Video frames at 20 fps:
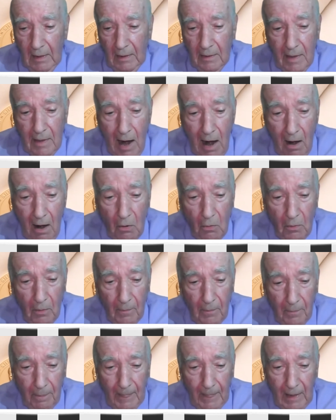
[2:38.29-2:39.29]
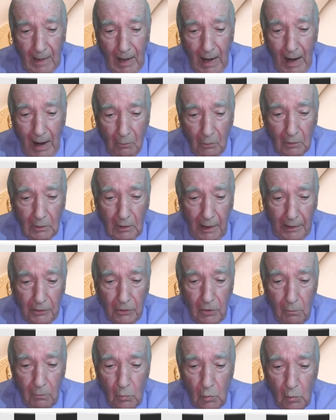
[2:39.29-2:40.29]
Now, I would like
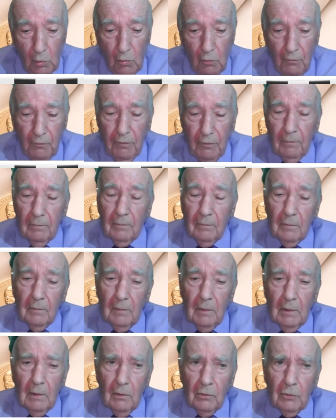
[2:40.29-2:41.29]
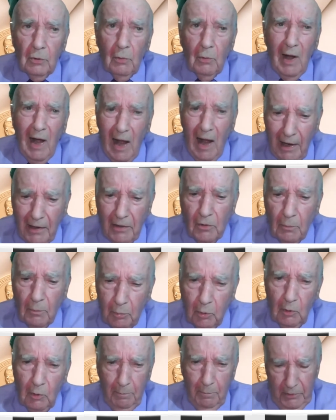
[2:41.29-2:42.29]
to move to a higher
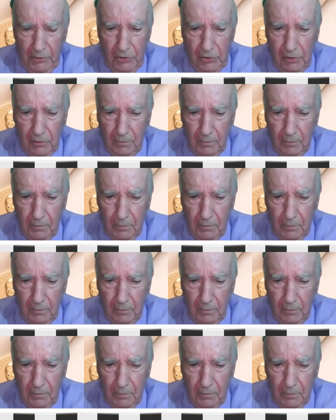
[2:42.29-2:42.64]
purpose.